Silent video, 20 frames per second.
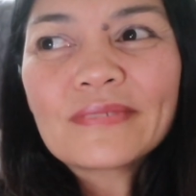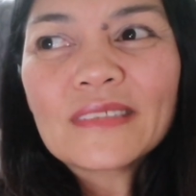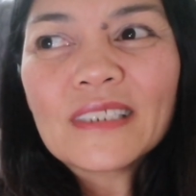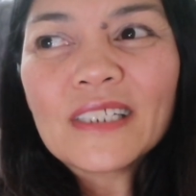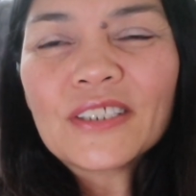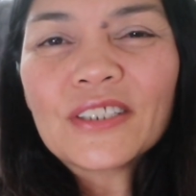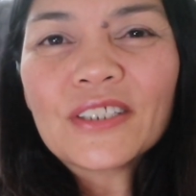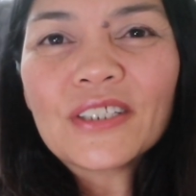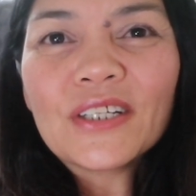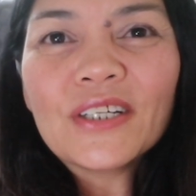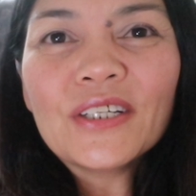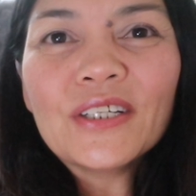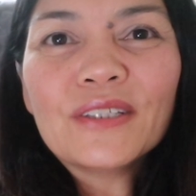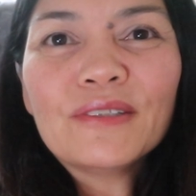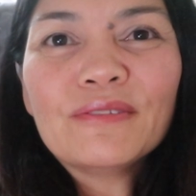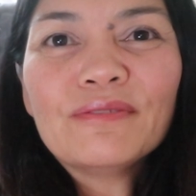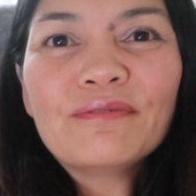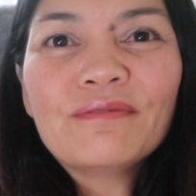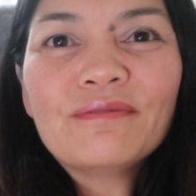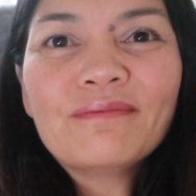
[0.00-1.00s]
I don't
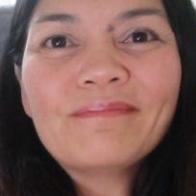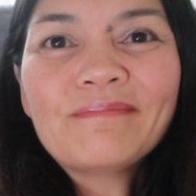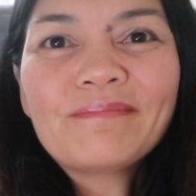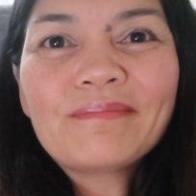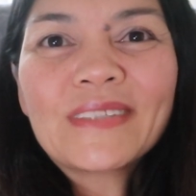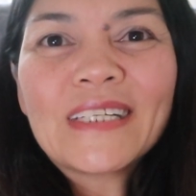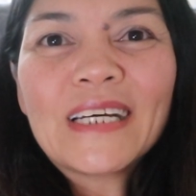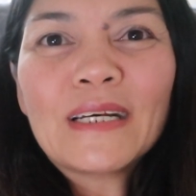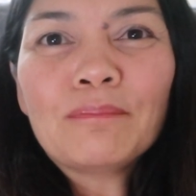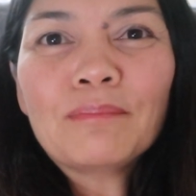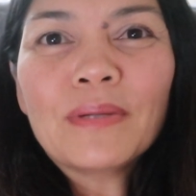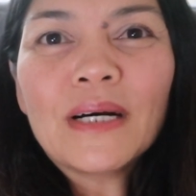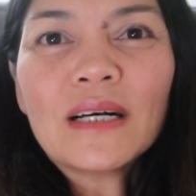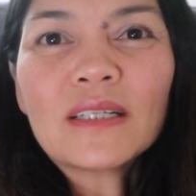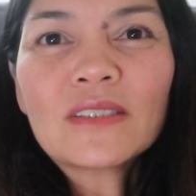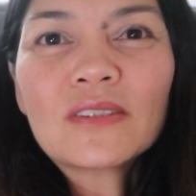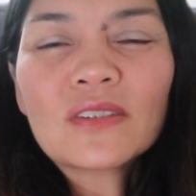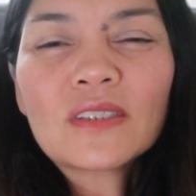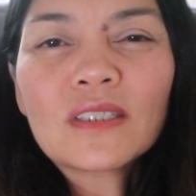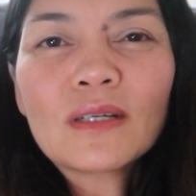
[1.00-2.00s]
know,
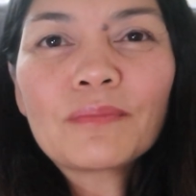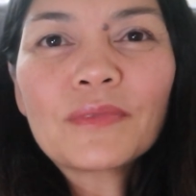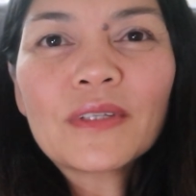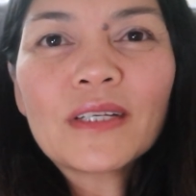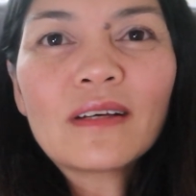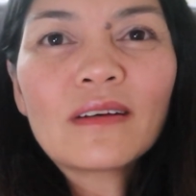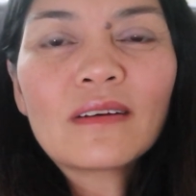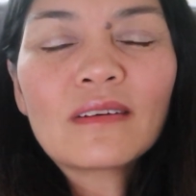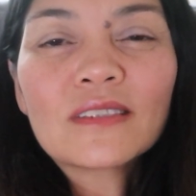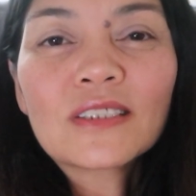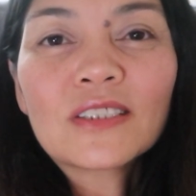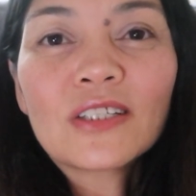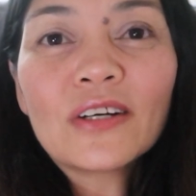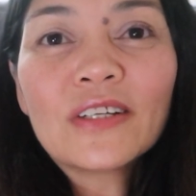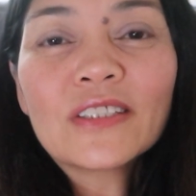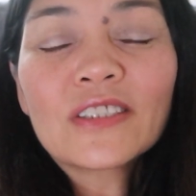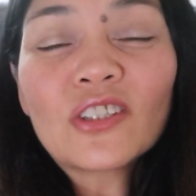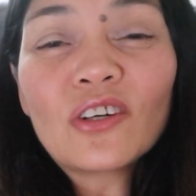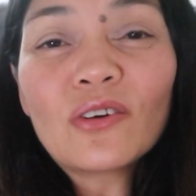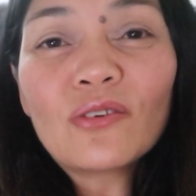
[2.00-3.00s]
$10 or something. So
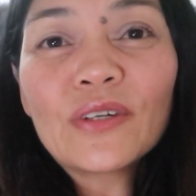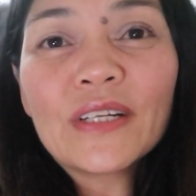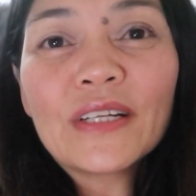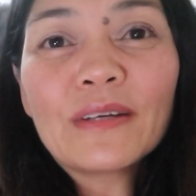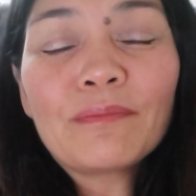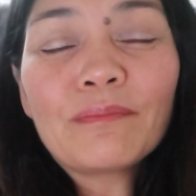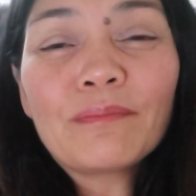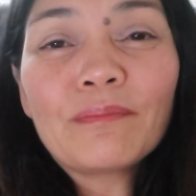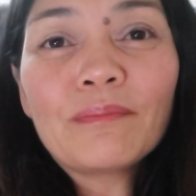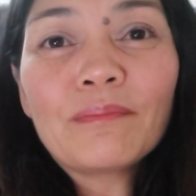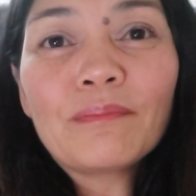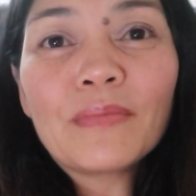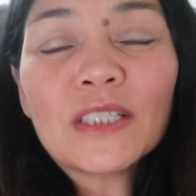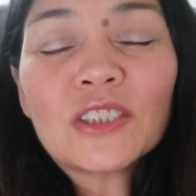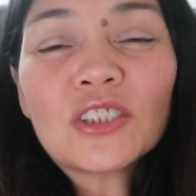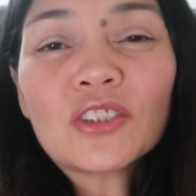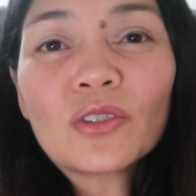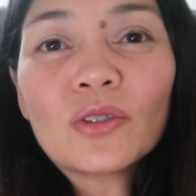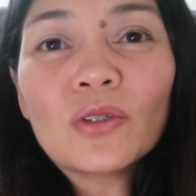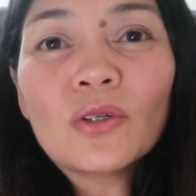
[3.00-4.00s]
it's not really
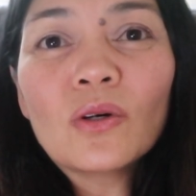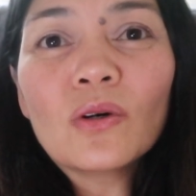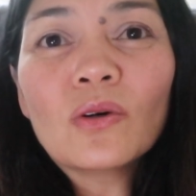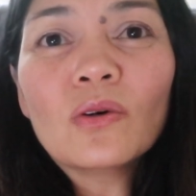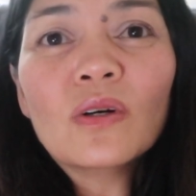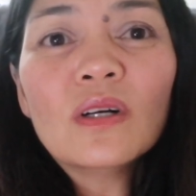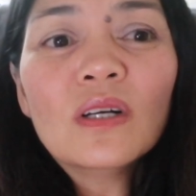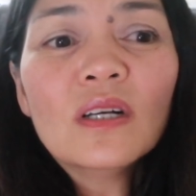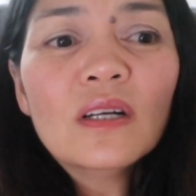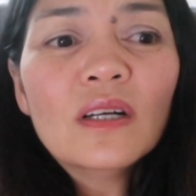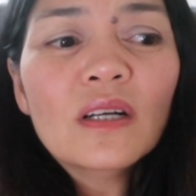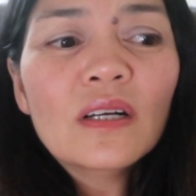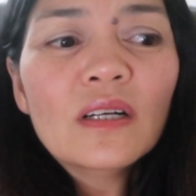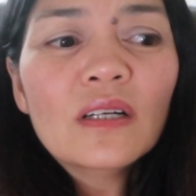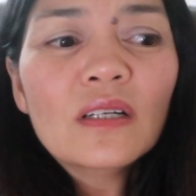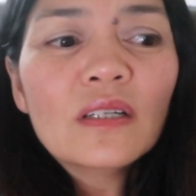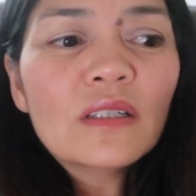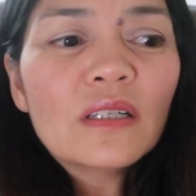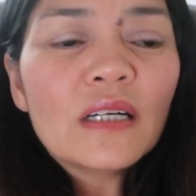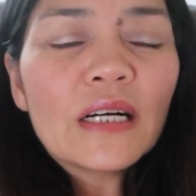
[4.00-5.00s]
much at all.
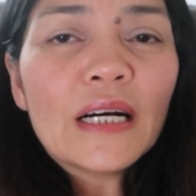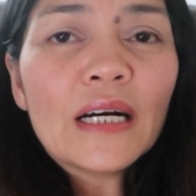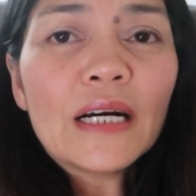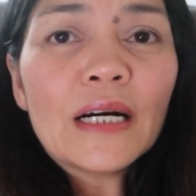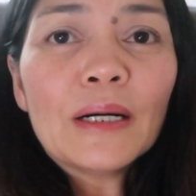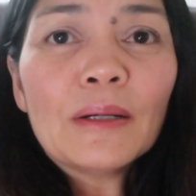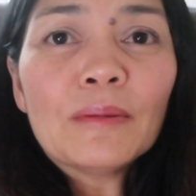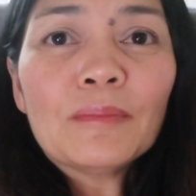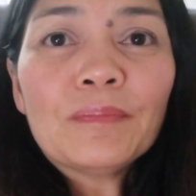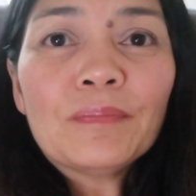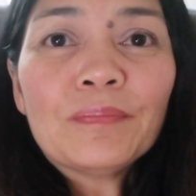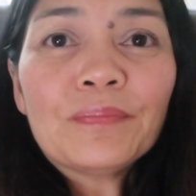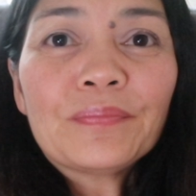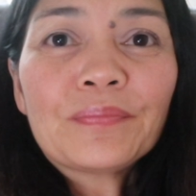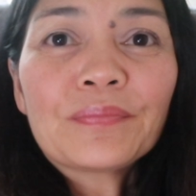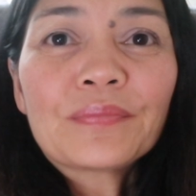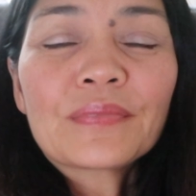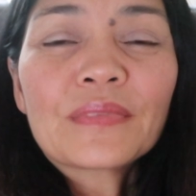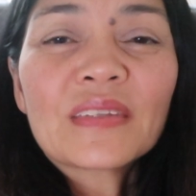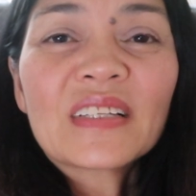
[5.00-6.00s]

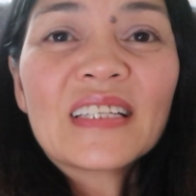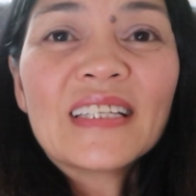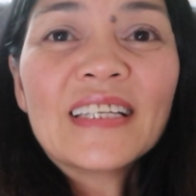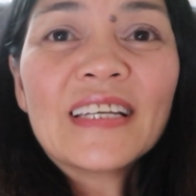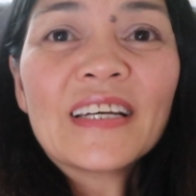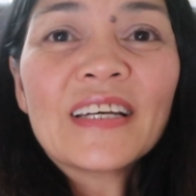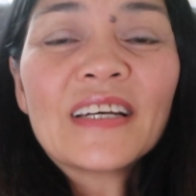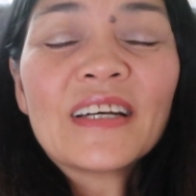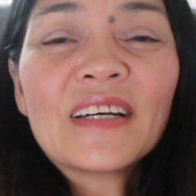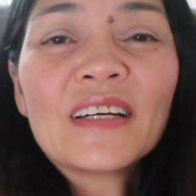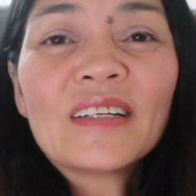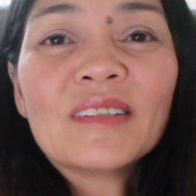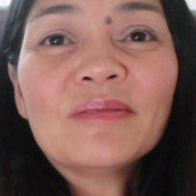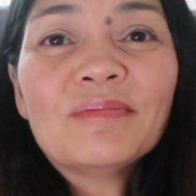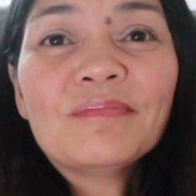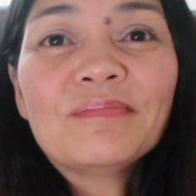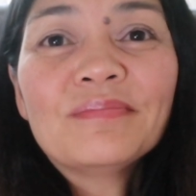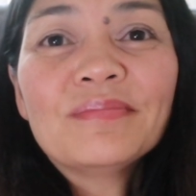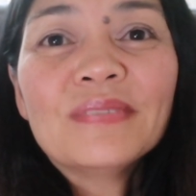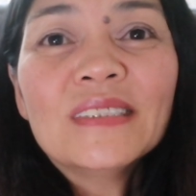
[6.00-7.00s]
Yeah.
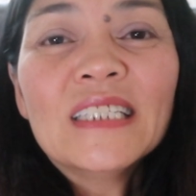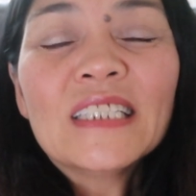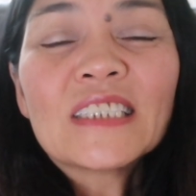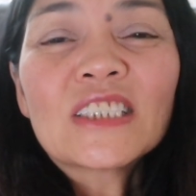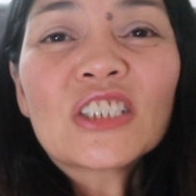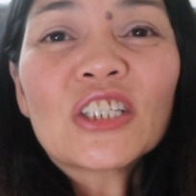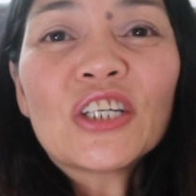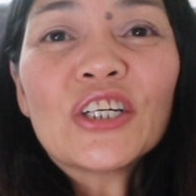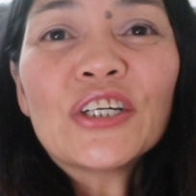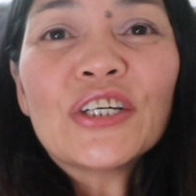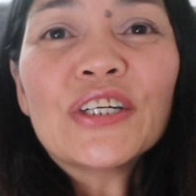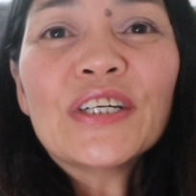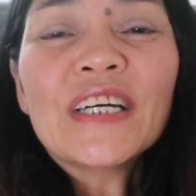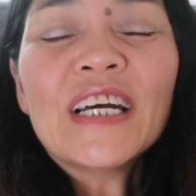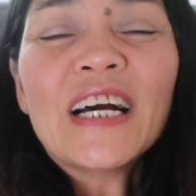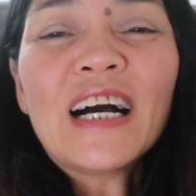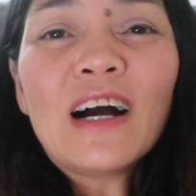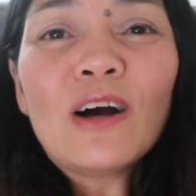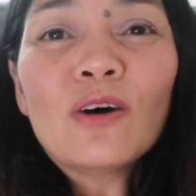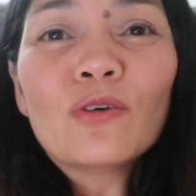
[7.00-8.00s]
So
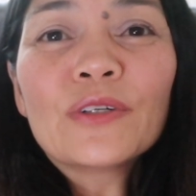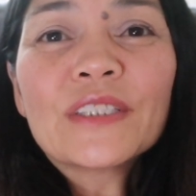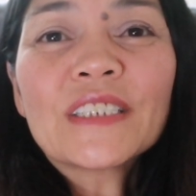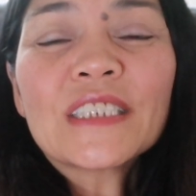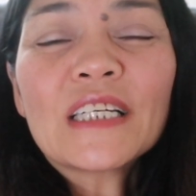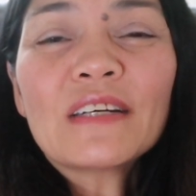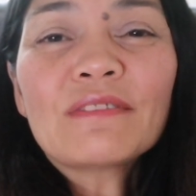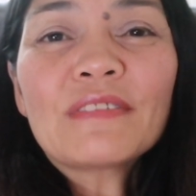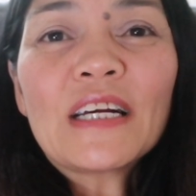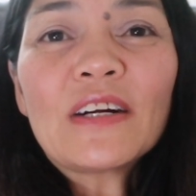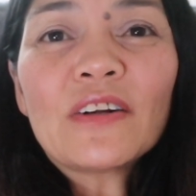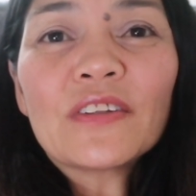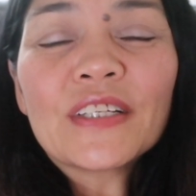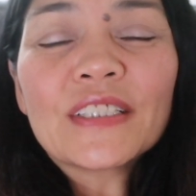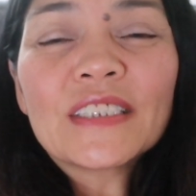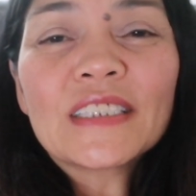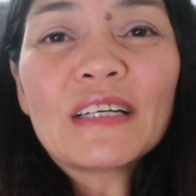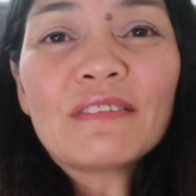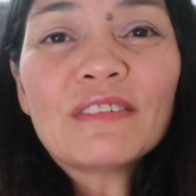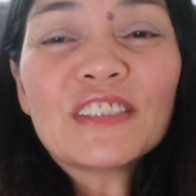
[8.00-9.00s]
I'll receive that on the
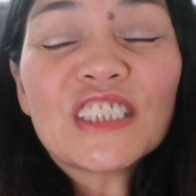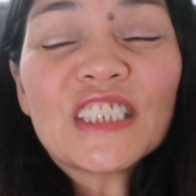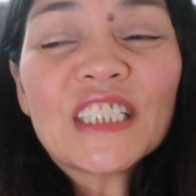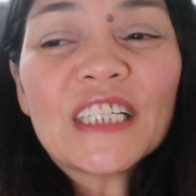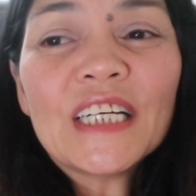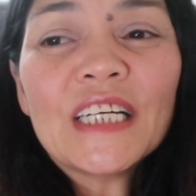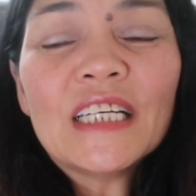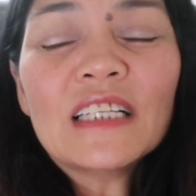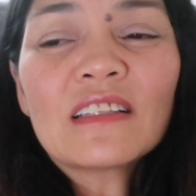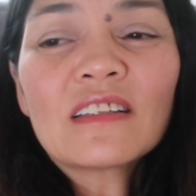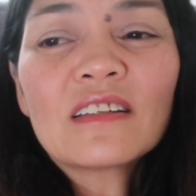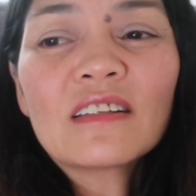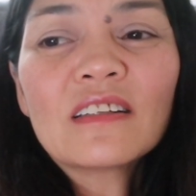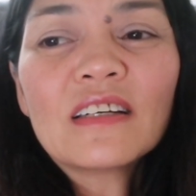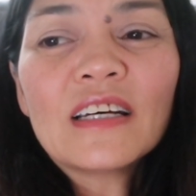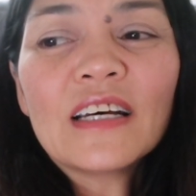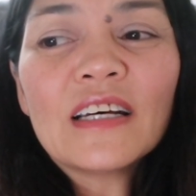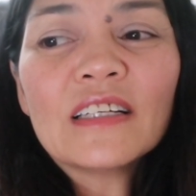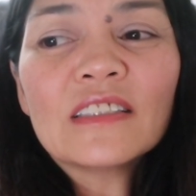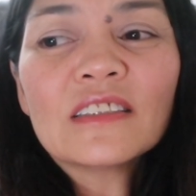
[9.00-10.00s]
17th,
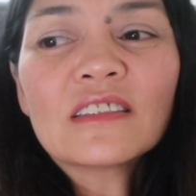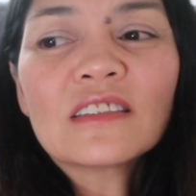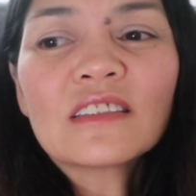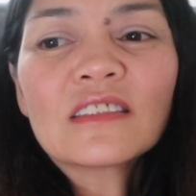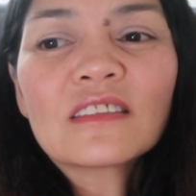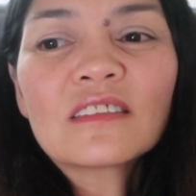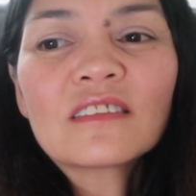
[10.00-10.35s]
and